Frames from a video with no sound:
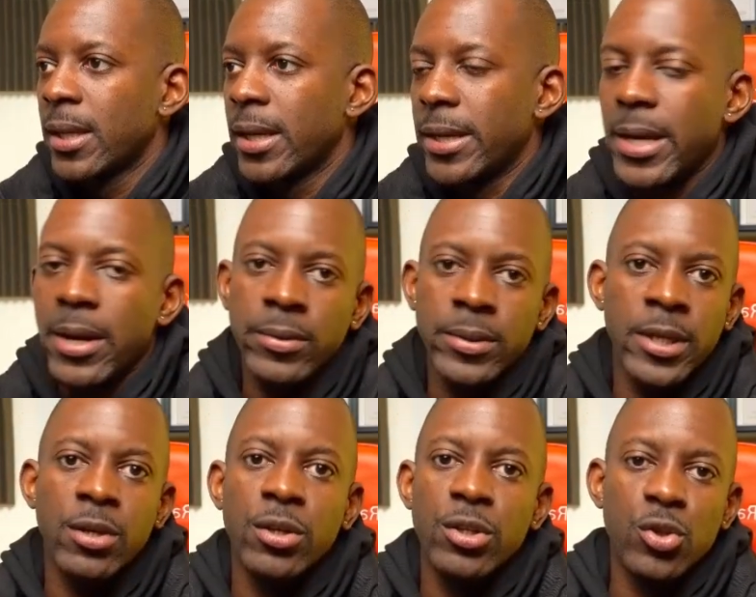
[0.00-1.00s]
And now they're
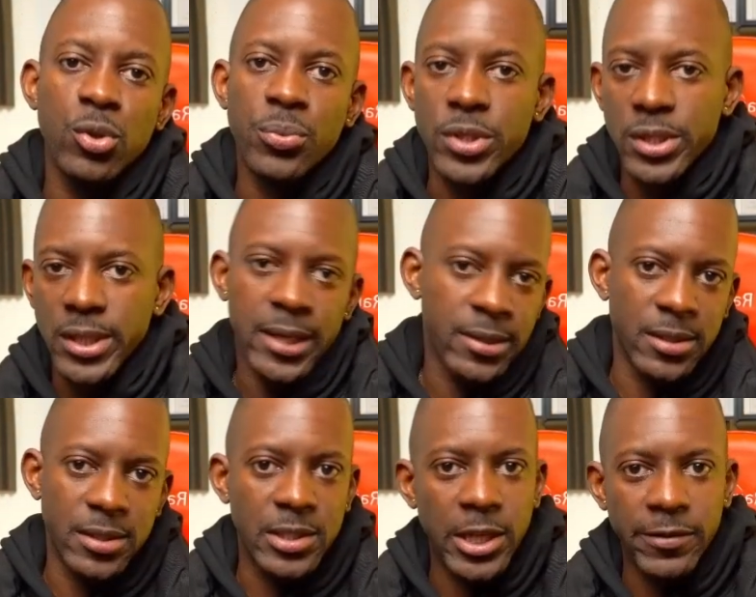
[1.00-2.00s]
going to restart the
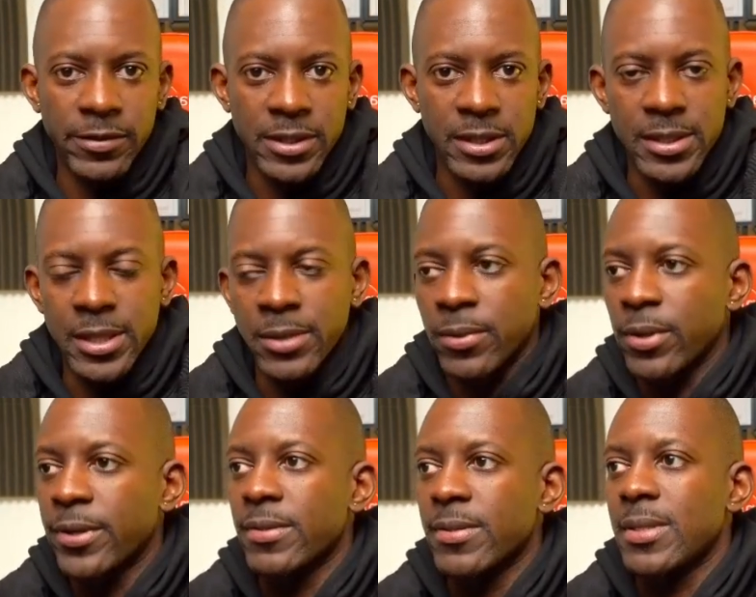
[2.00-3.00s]
services, and we're
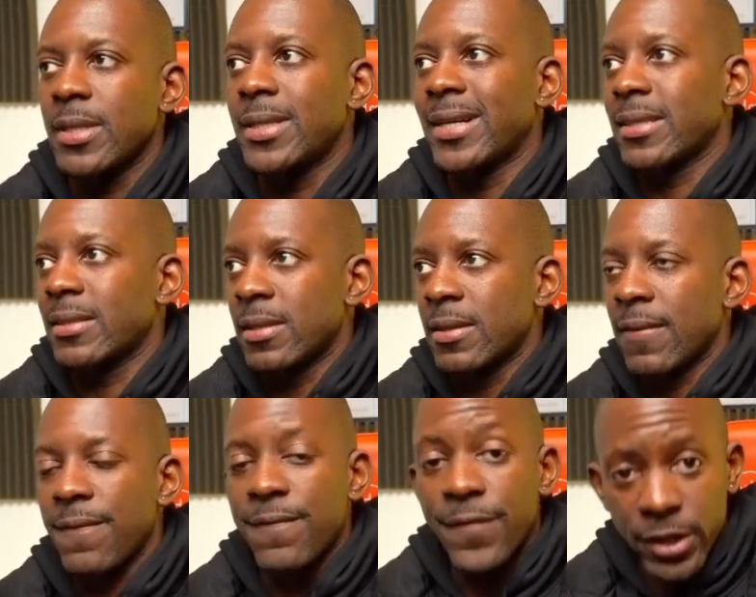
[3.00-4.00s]
going to see that the
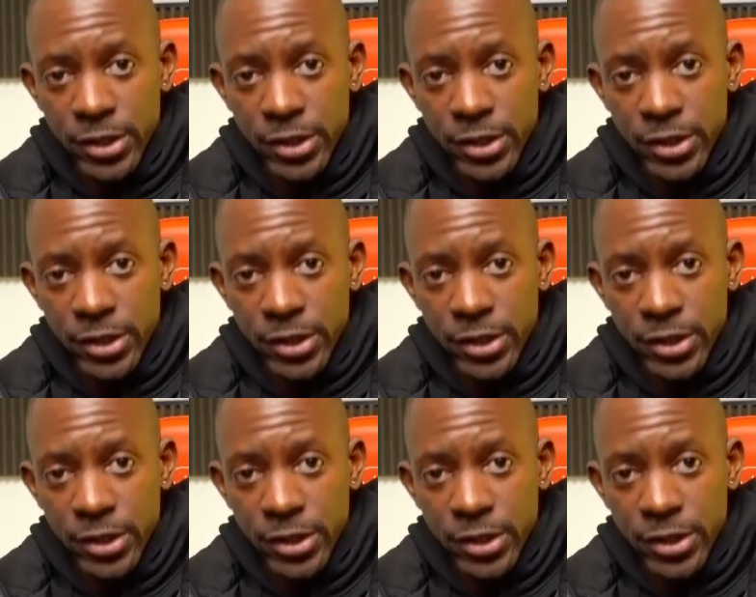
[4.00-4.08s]
first